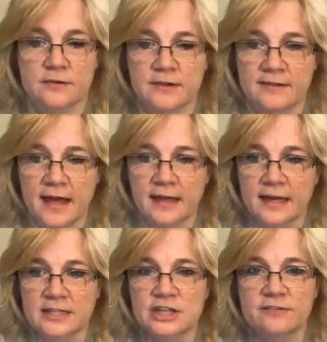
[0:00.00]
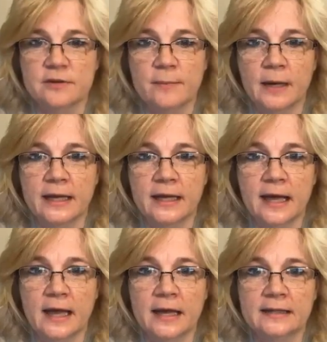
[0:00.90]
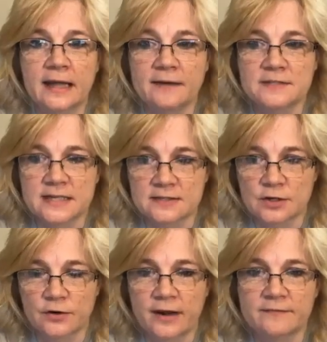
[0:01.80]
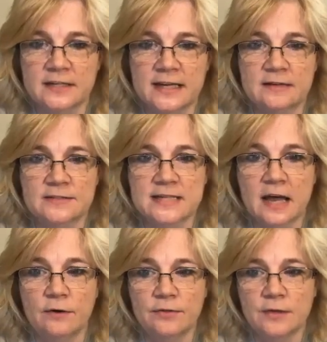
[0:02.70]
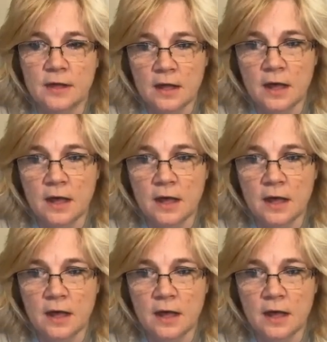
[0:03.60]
Other than that, catch everybody on Live Sales and Crafting Down South.